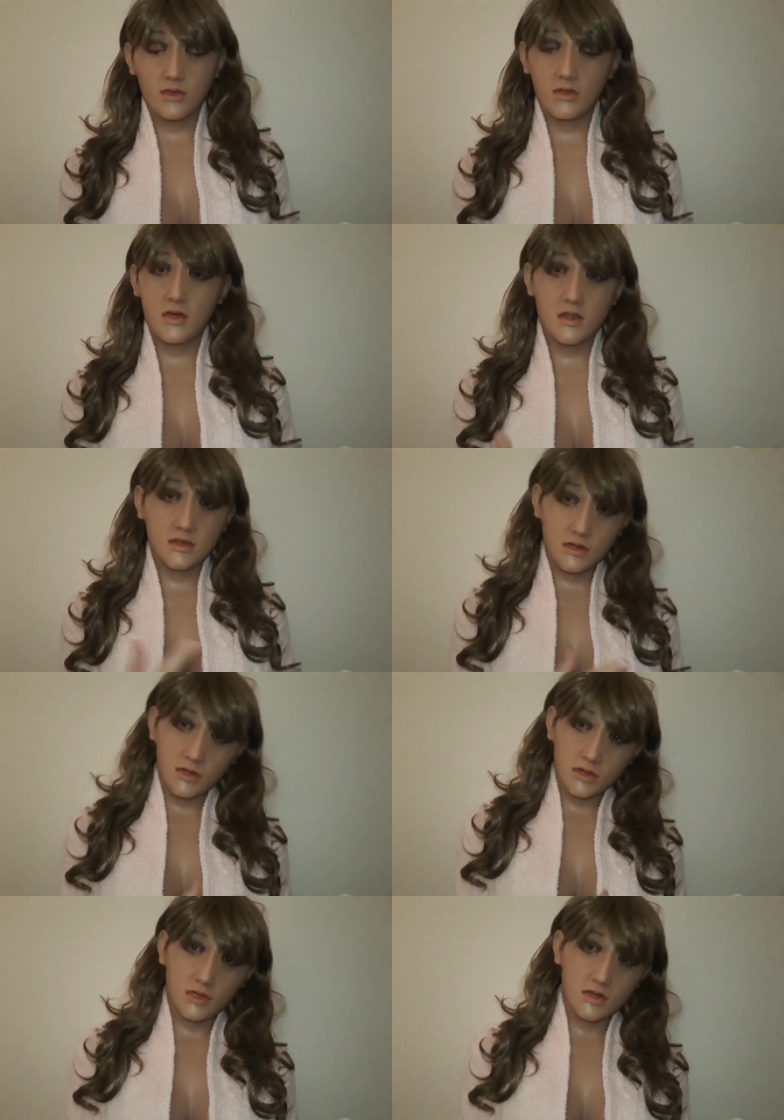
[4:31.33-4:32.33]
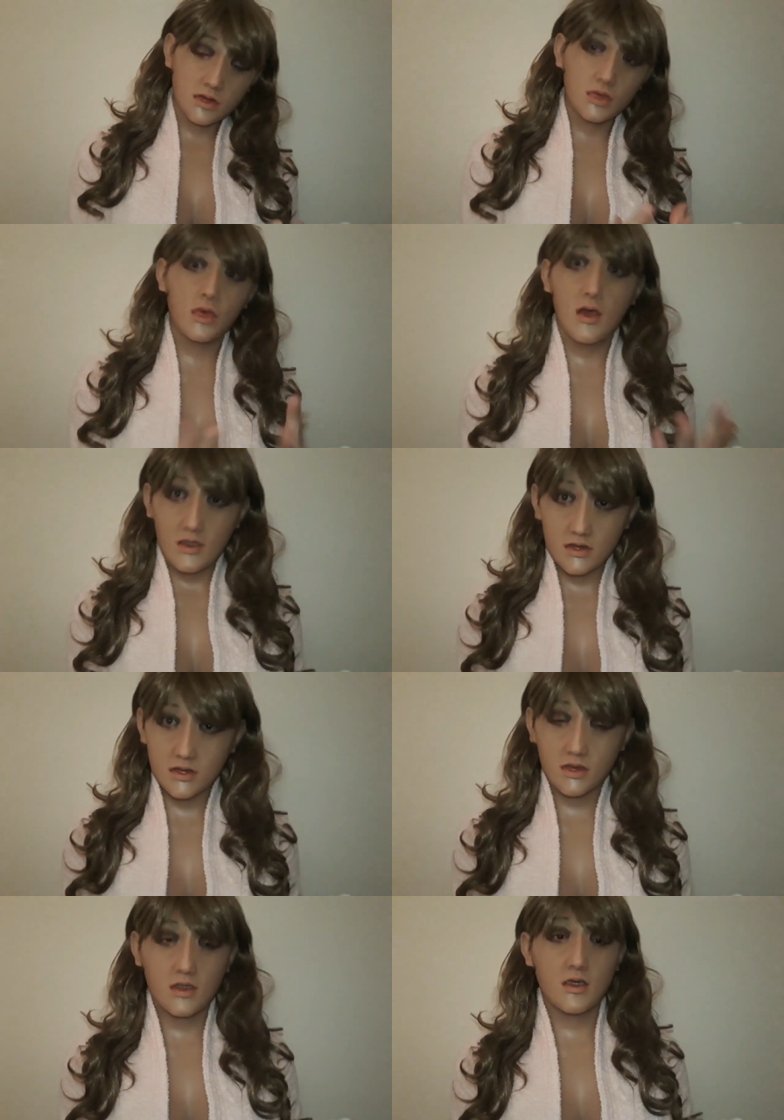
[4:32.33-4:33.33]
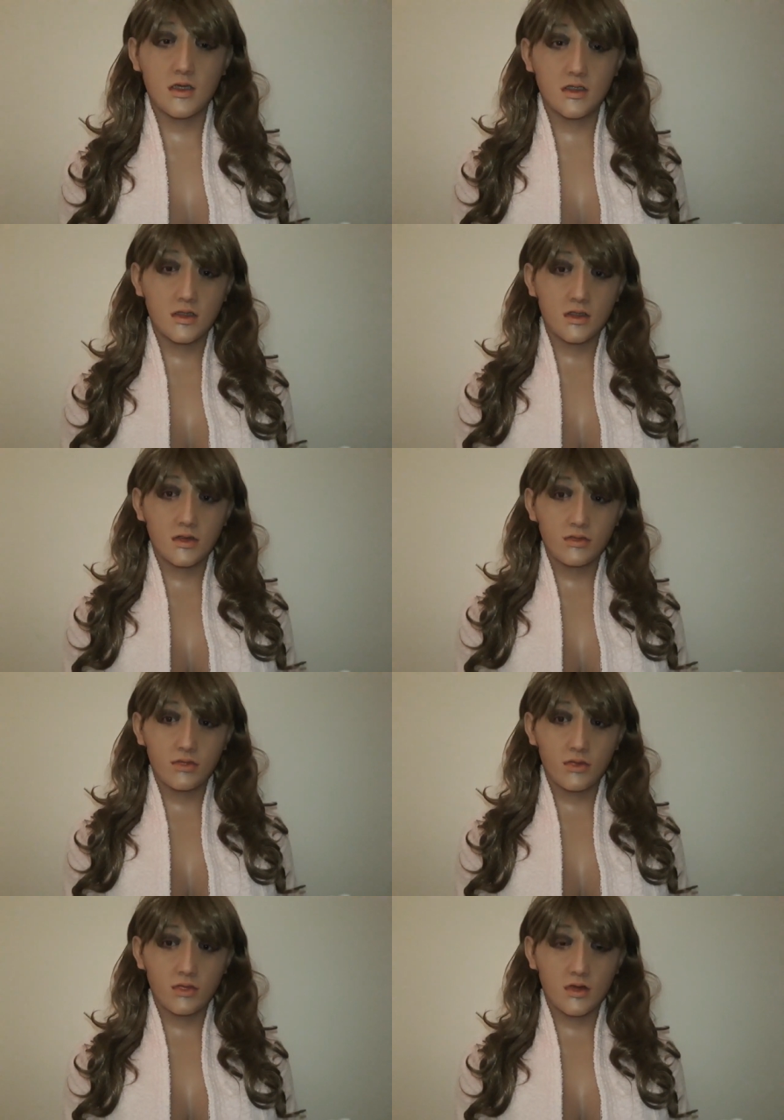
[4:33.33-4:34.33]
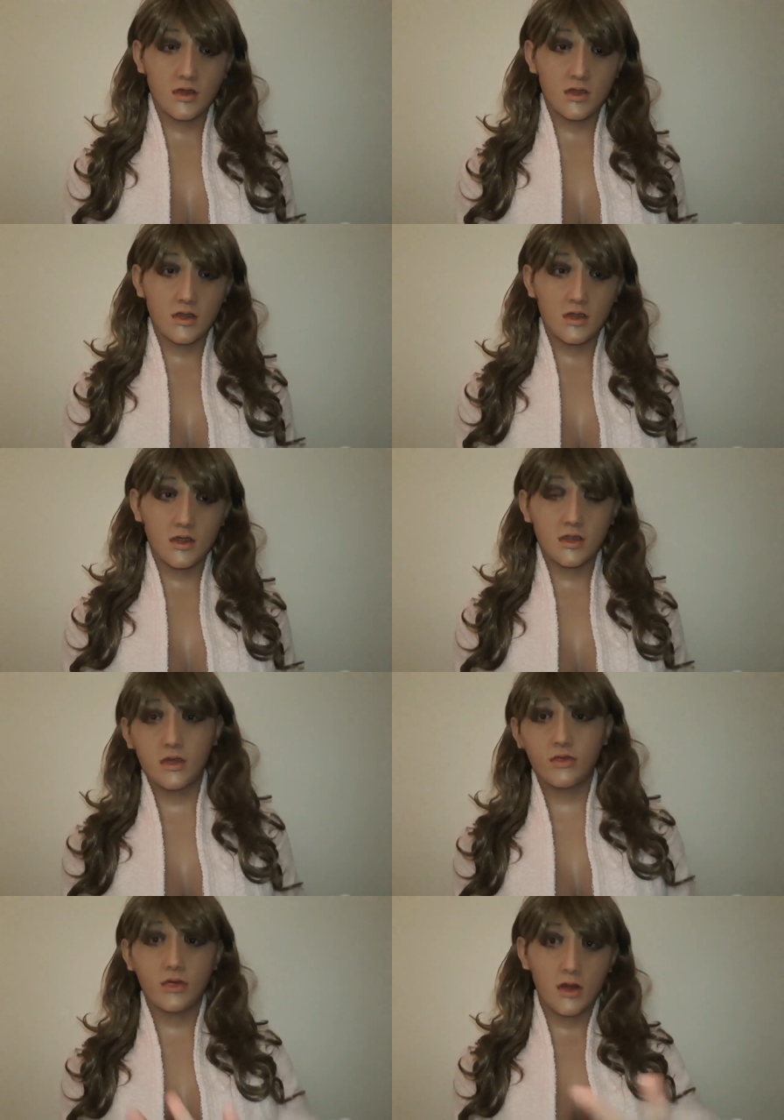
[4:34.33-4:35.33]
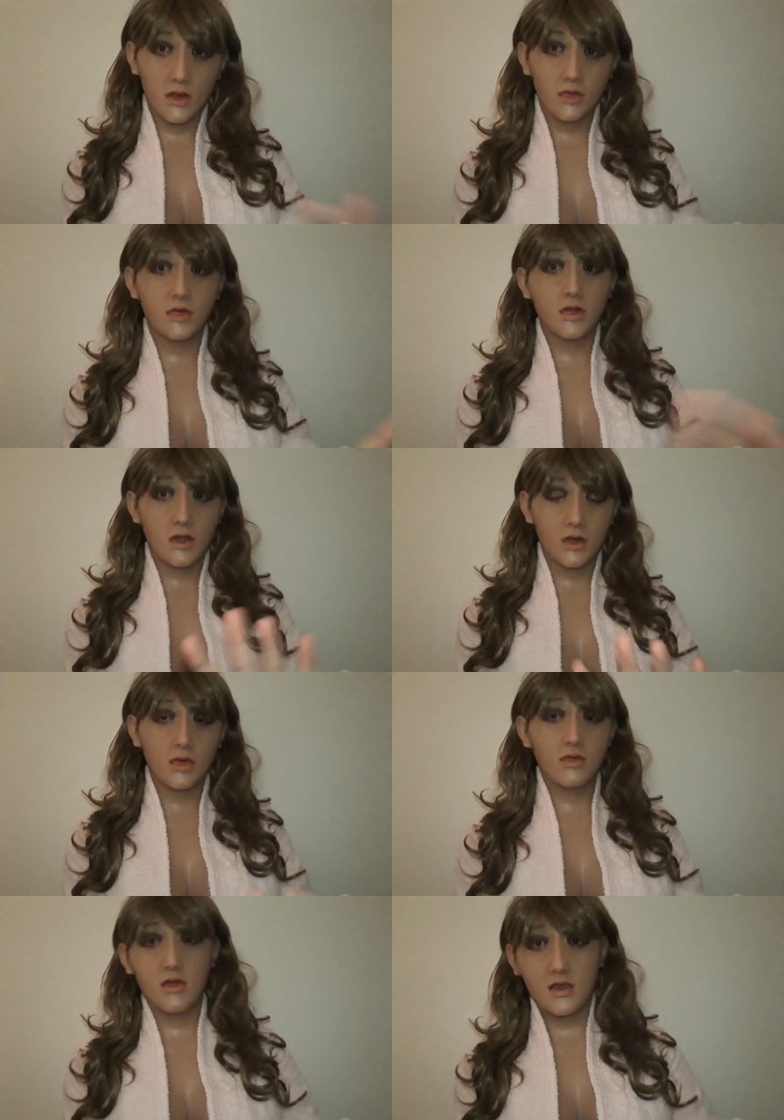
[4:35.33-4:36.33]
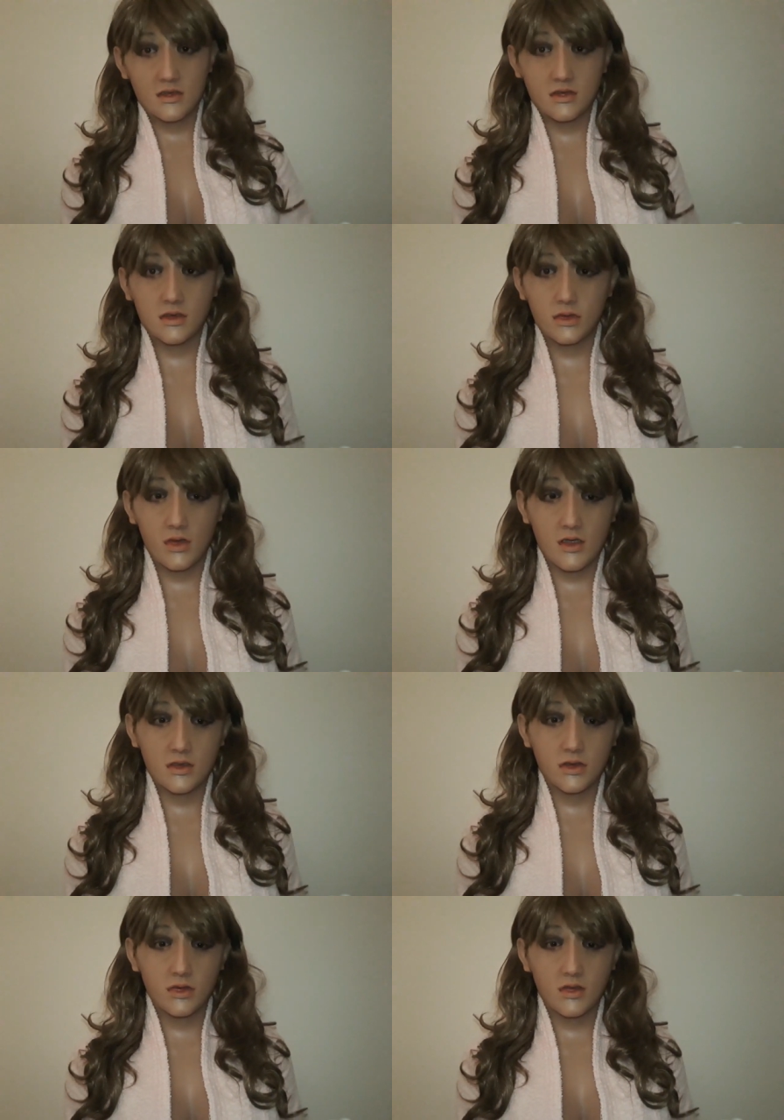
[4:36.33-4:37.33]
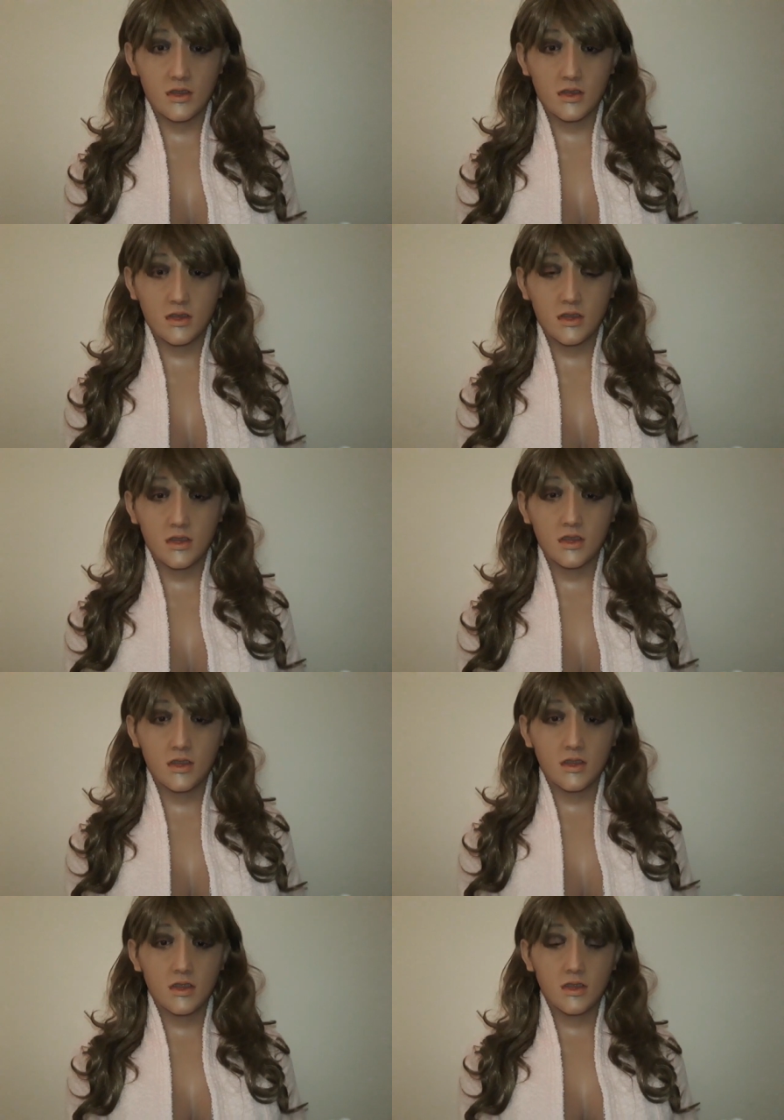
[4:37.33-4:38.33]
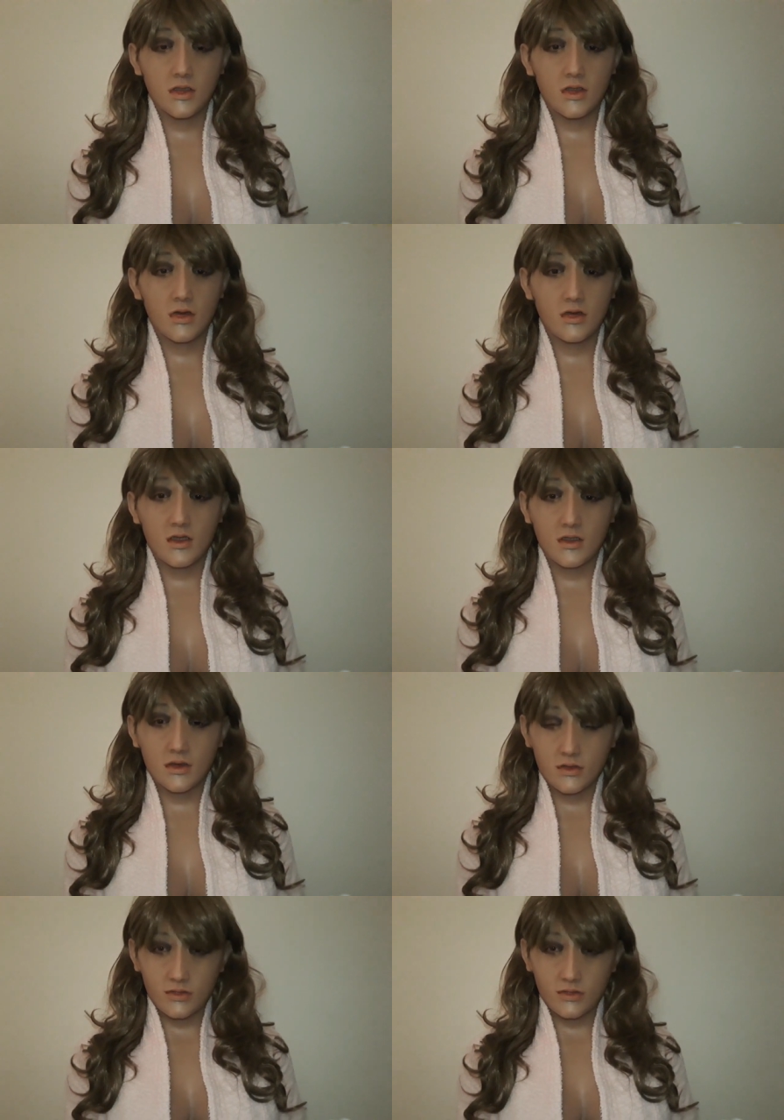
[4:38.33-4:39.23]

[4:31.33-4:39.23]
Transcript: the mask was, was wet and um, it can flow, you know, when mask is wet you can, you know, like